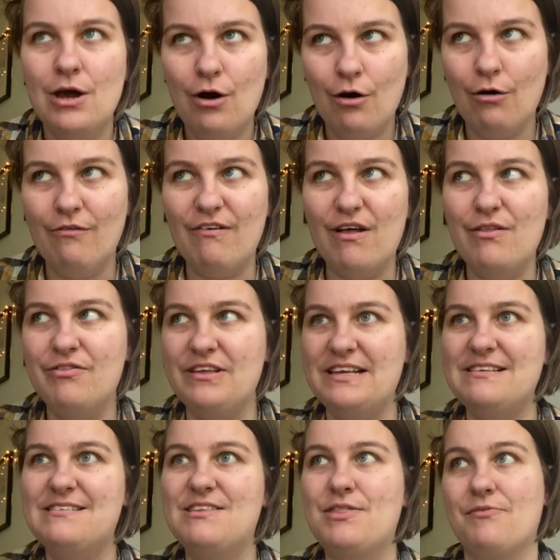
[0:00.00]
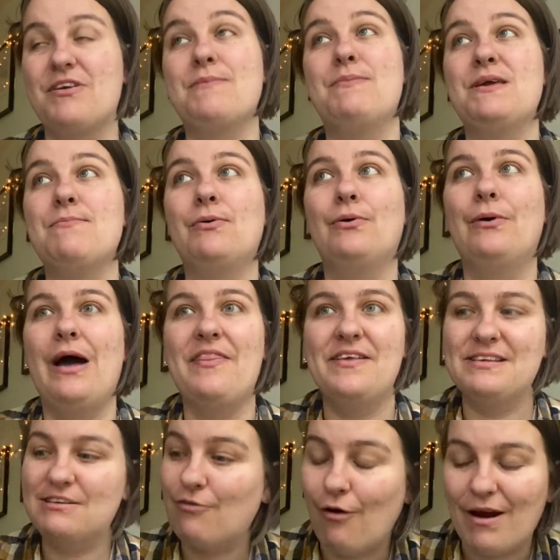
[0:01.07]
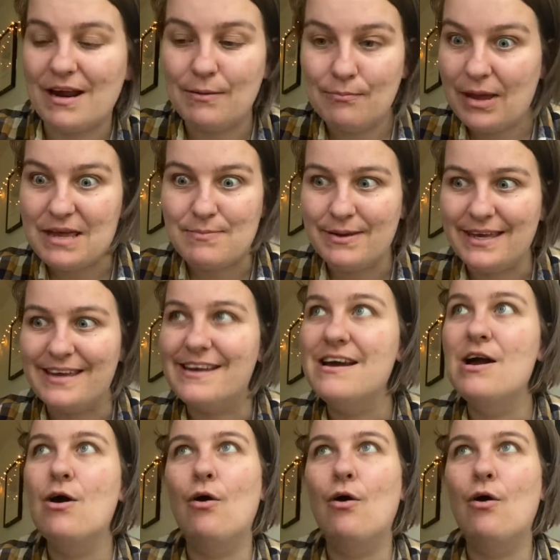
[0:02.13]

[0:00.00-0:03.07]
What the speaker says: of these three people and this crying baby